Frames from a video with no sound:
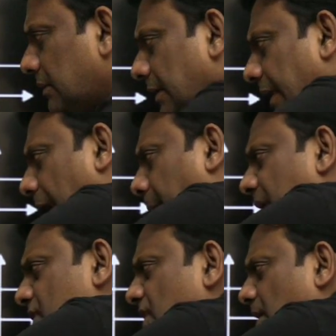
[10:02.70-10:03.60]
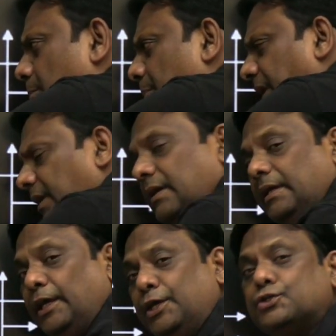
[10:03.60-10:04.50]
dimension B
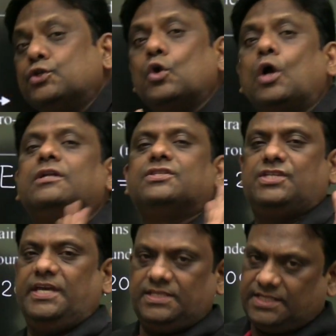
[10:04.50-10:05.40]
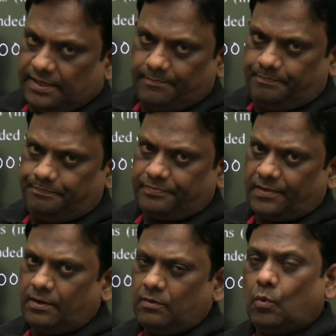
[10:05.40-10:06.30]
is not changing.
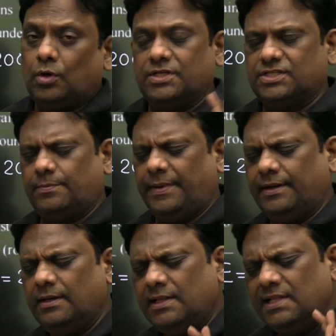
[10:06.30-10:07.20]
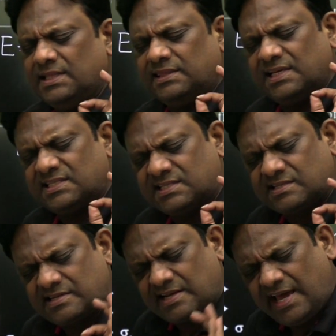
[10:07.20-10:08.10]
What does it mean? The
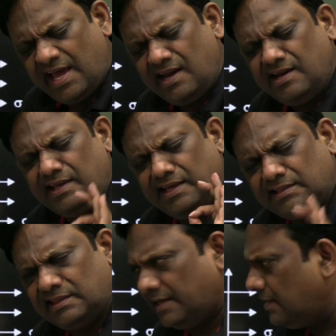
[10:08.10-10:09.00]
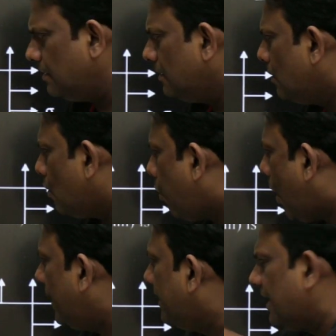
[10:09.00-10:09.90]
strain in the
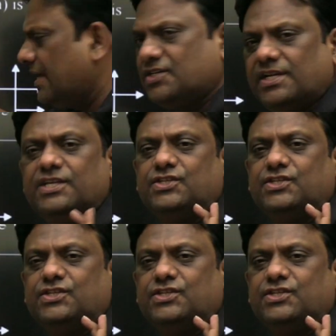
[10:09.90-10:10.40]
y direction is